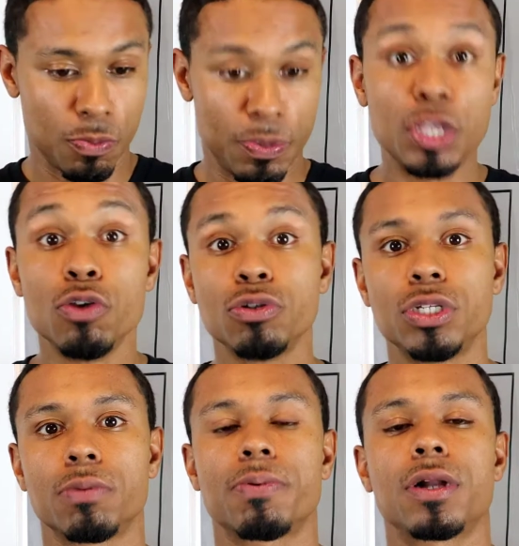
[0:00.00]
be
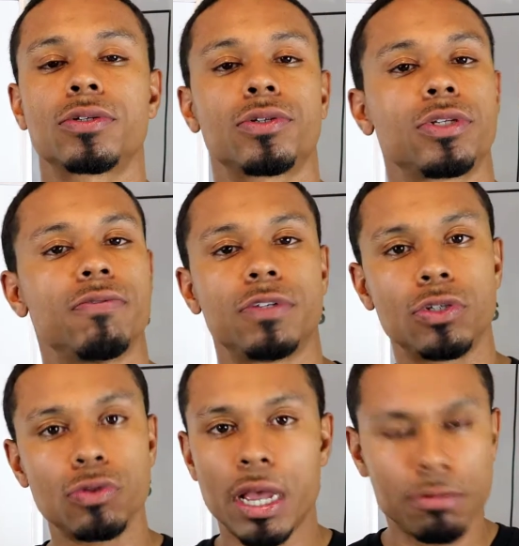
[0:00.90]
using the products or services?
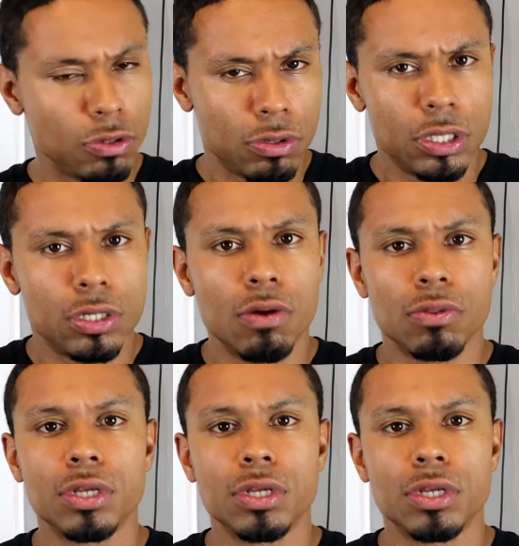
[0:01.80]
You absolutely don't.